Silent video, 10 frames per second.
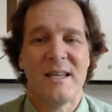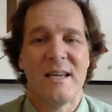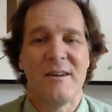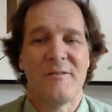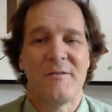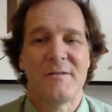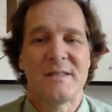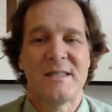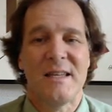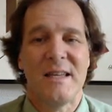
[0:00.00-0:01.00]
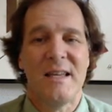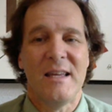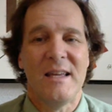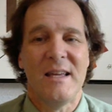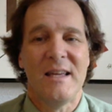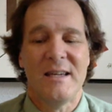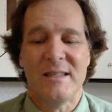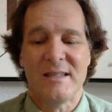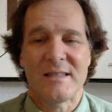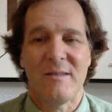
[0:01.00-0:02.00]
if C
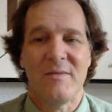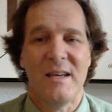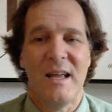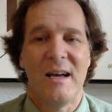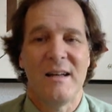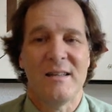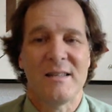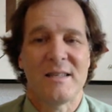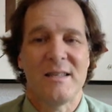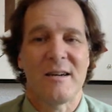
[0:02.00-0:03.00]
is something else,